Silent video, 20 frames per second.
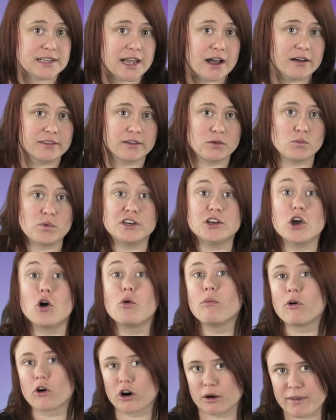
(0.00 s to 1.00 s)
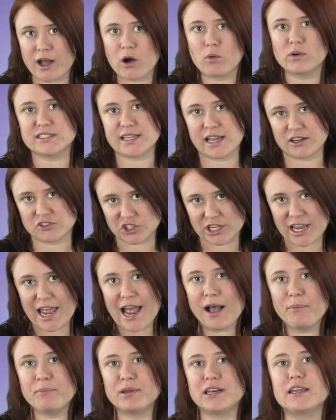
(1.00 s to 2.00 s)
now that we know more about what's actually
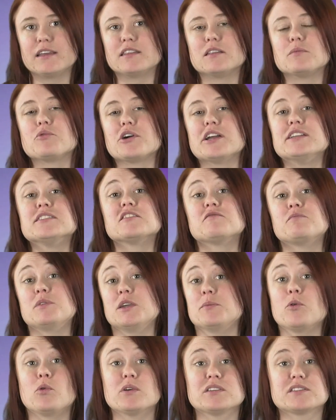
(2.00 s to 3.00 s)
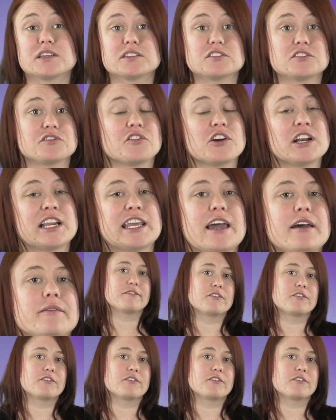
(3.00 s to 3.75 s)
happening in the brains of people with schizophrenia.